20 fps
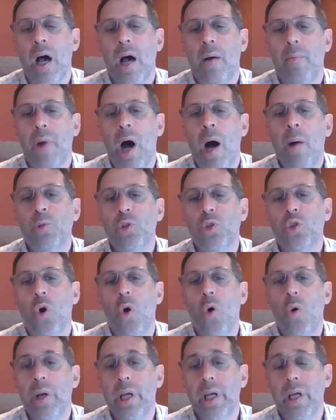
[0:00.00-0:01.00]
I'm
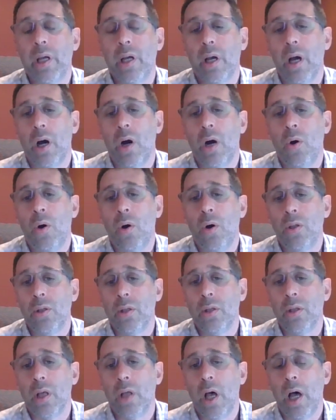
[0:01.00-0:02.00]
drawing
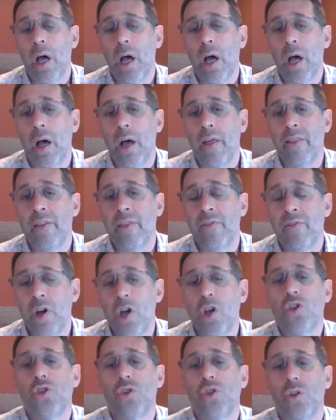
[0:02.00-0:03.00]
on the
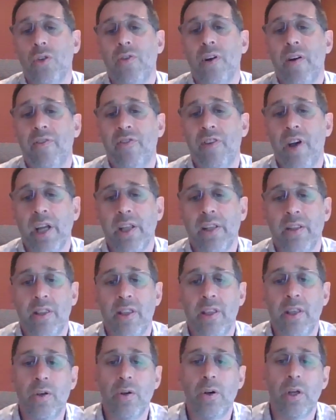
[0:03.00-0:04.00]
version of affect
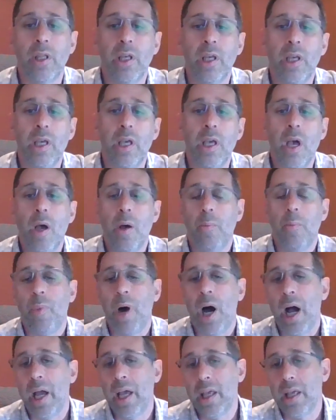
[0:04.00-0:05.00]
theory
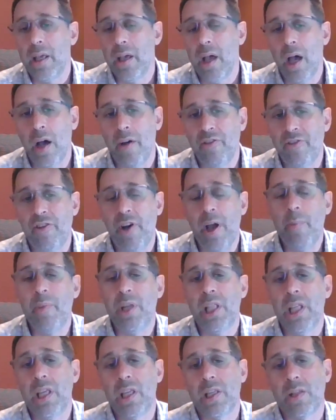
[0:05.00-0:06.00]
by
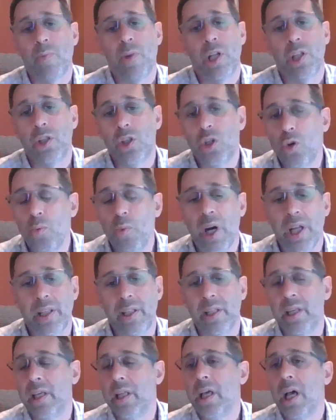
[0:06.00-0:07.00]
feminism and new
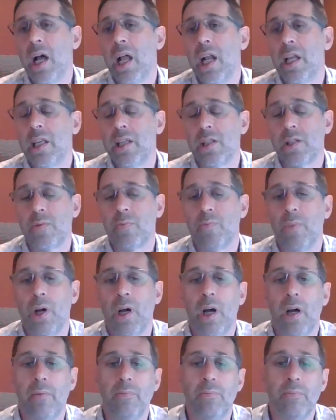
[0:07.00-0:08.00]

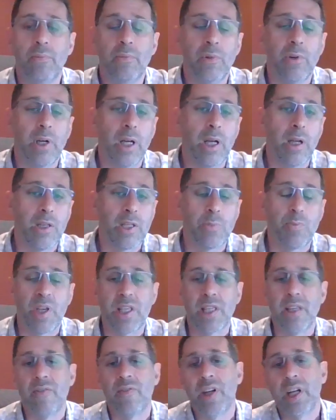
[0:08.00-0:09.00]
materialism,
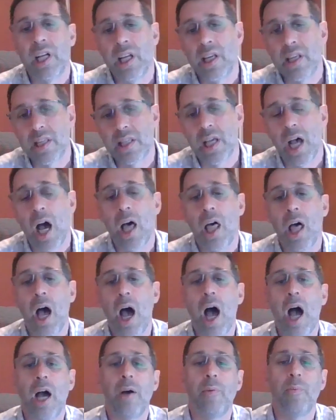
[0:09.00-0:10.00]
specifically
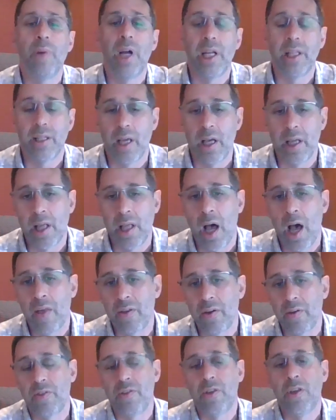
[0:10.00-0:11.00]
Sarah Ahmed and
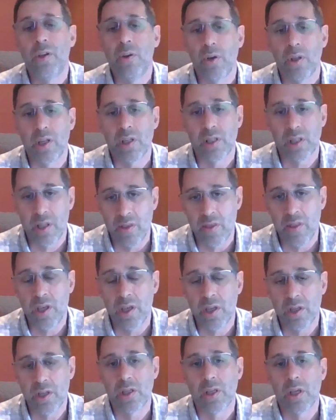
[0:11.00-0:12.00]
other theorists in
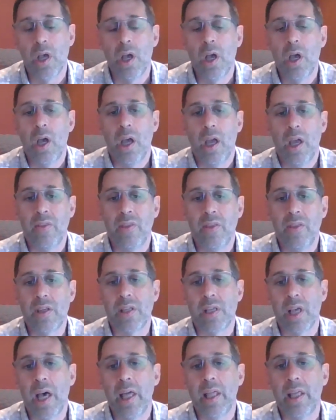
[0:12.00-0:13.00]

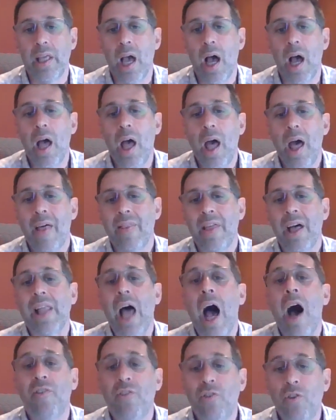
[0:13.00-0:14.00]
this area, that
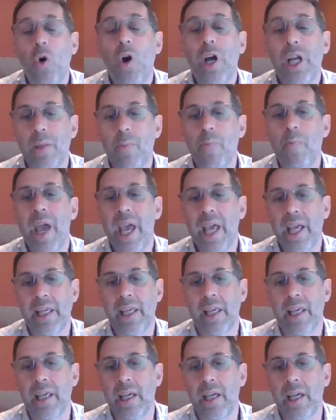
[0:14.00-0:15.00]
avoid
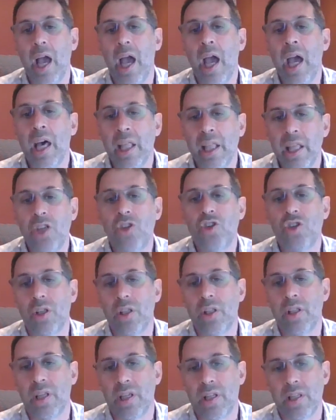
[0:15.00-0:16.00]
making a
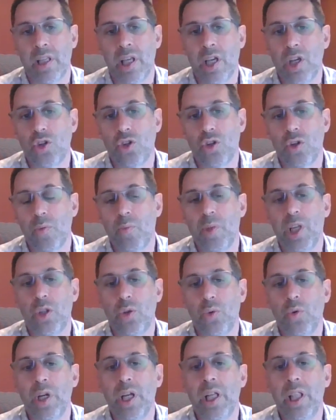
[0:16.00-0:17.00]
rigid distinction
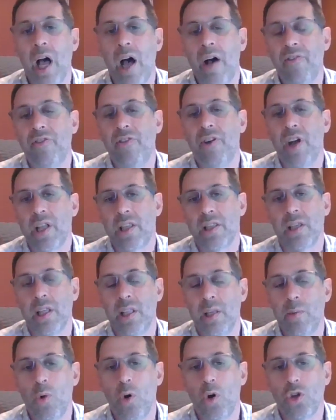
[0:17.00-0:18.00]
between affects
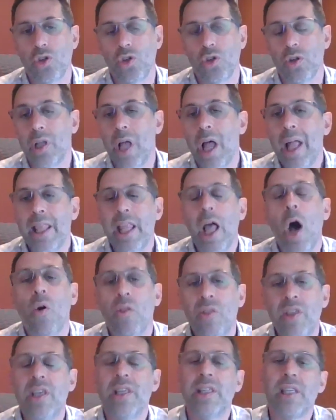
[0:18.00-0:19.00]
and emotion.
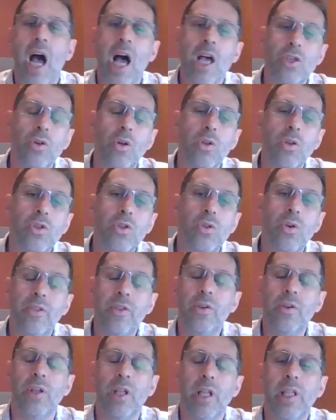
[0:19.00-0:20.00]
Now, this has also
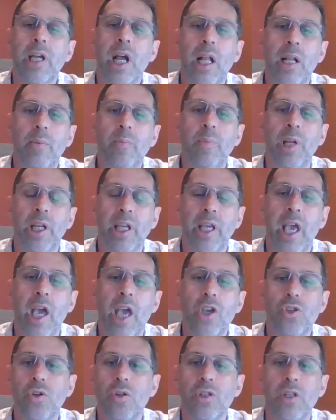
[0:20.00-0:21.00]
theoretical
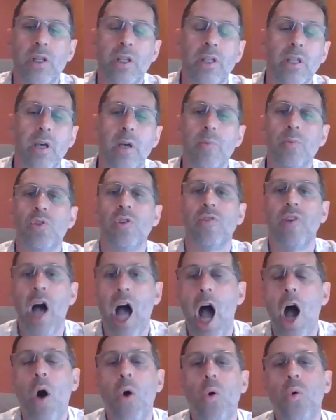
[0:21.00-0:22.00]
implications in terms of
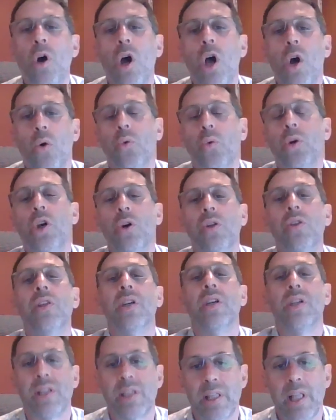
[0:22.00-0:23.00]
how we
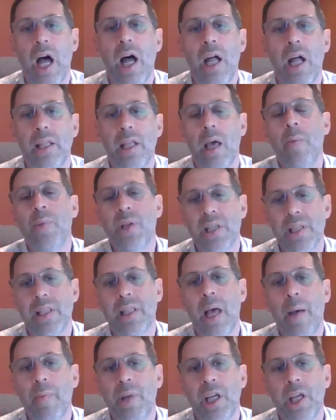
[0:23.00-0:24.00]
understand
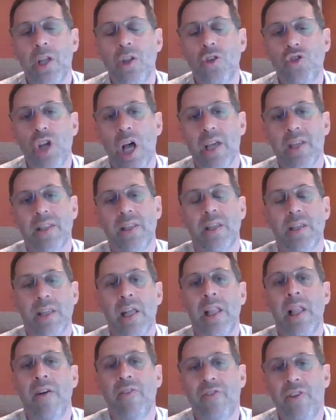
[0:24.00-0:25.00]
epistemic injustice
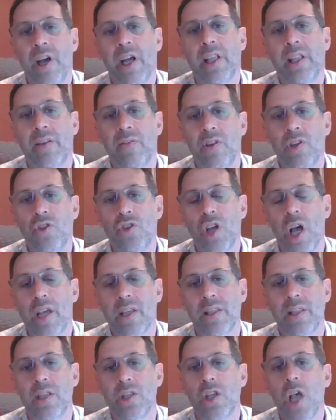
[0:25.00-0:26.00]
and affective
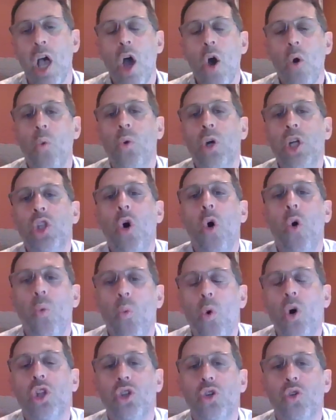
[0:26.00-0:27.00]
injustice. We
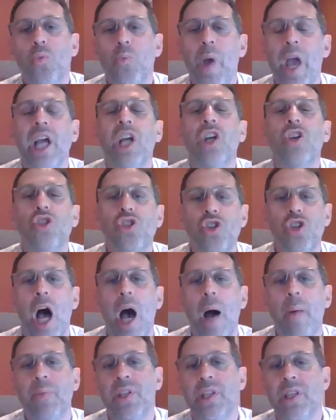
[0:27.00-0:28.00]
don't want to make
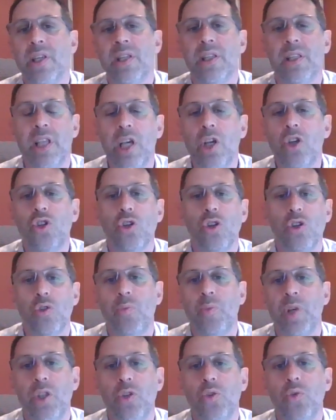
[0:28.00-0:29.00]
sharp
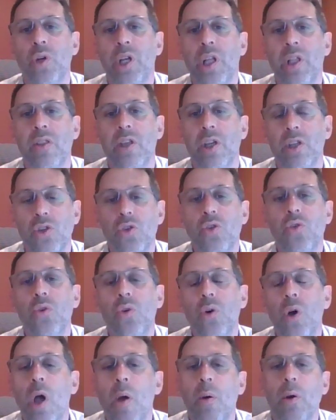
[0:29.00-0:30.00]
distinctions between the
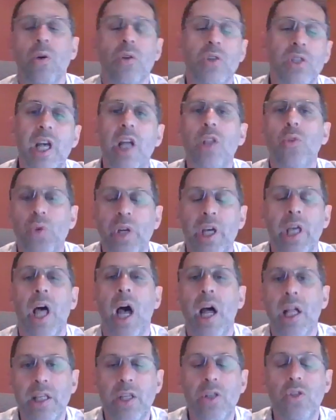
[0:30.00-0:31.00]
two, because then we
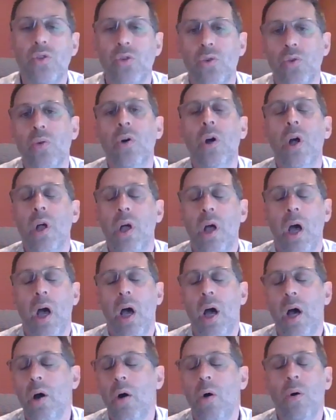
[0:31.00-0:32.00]
run into
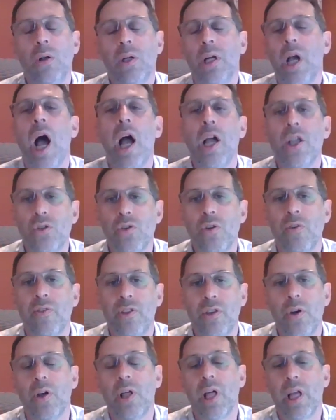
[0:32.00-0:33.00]
all kinds of
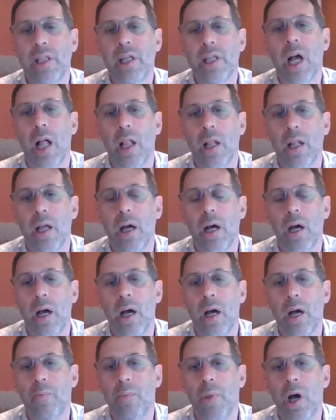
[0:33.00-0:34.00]
theoretical
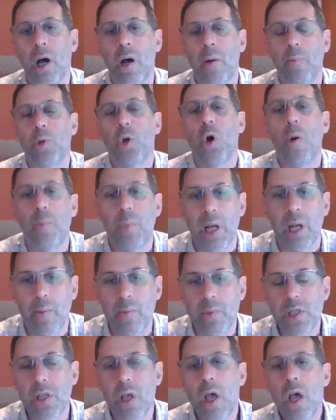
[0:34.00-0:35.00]

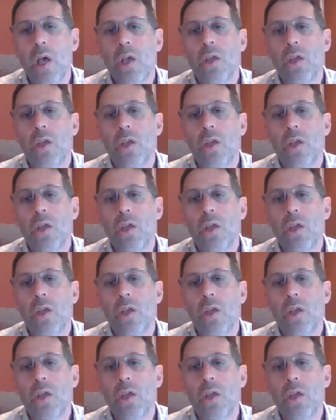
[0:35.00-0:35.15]
problems.